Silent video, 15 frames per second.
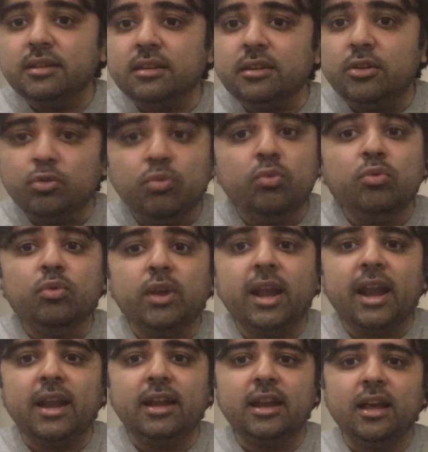do
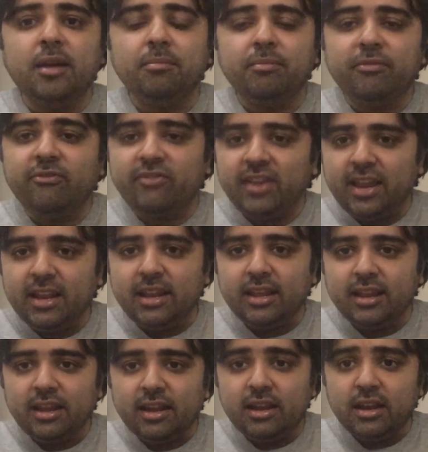end up
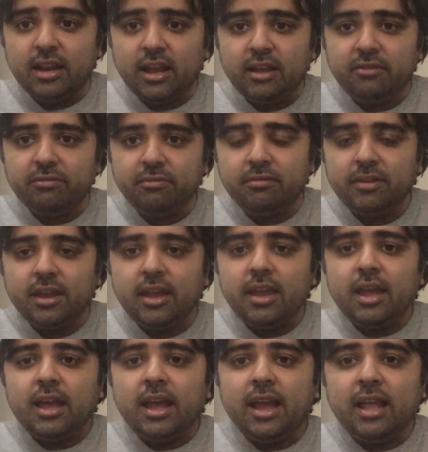failing in life
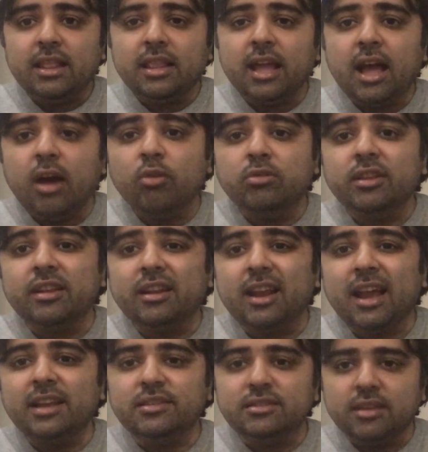and how they
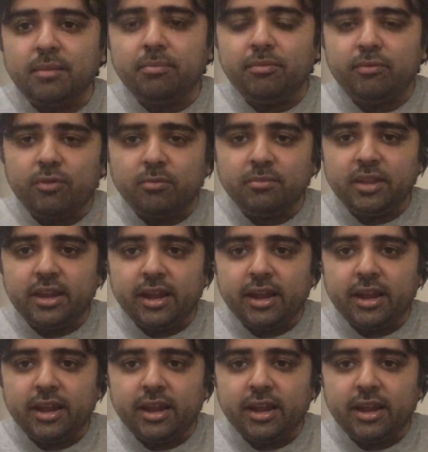rise up from the